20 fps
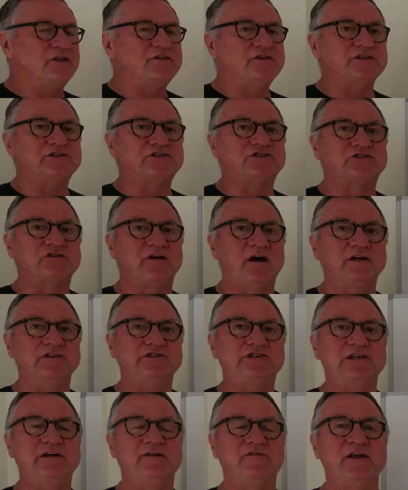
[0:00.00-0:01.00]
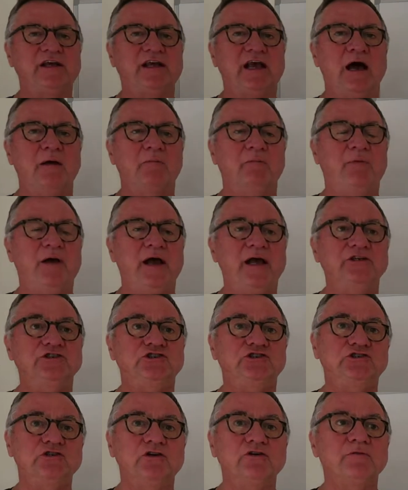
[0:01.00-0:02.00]
The structure of the campaign
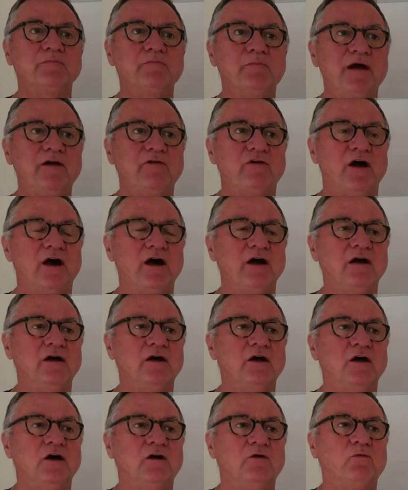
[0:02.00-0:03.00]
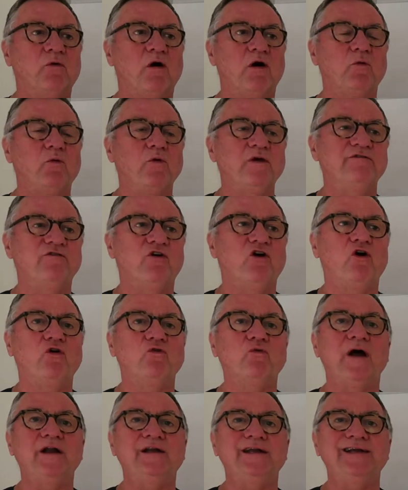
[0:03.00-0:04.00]
should mirror what we've
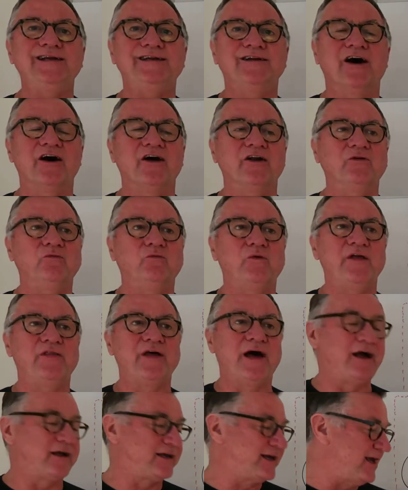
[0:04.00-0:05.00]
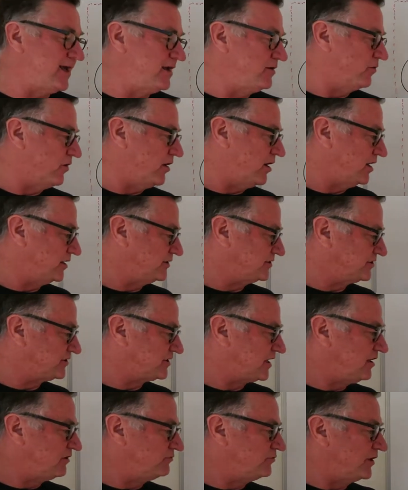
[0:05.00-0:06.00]
already done with our
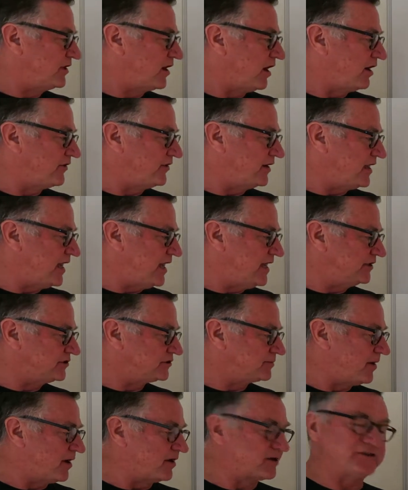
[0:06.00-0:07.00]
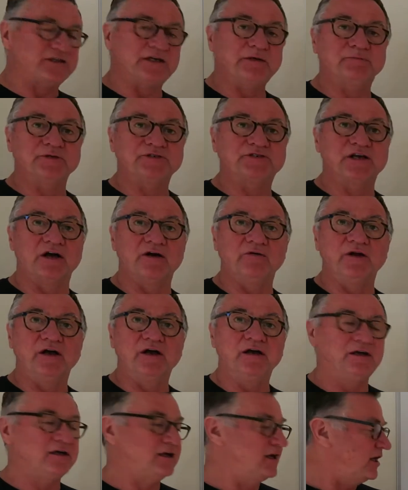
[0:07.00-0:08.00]
keywords regarding each marketing
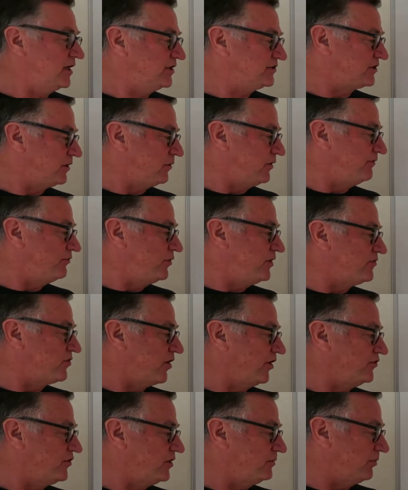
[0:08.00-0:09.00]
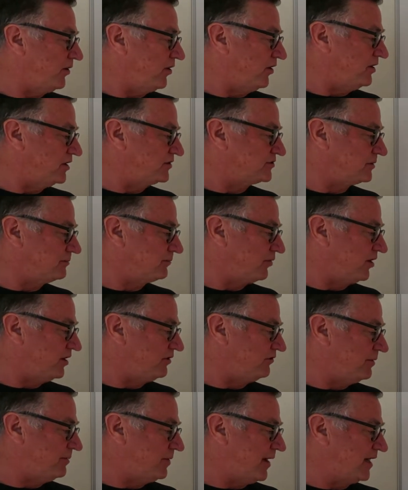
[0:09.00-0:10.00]
persona. So if we've got new boilers and
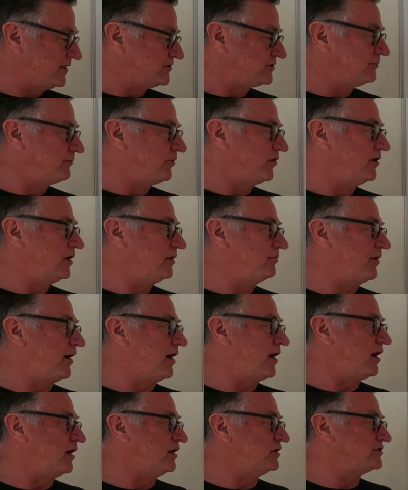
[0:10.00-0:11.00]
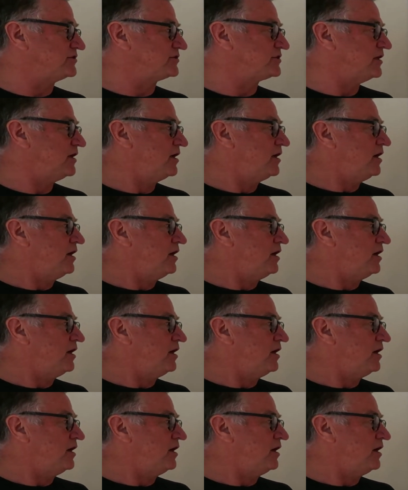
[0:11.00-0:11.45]
boiler repairs and boiler parts,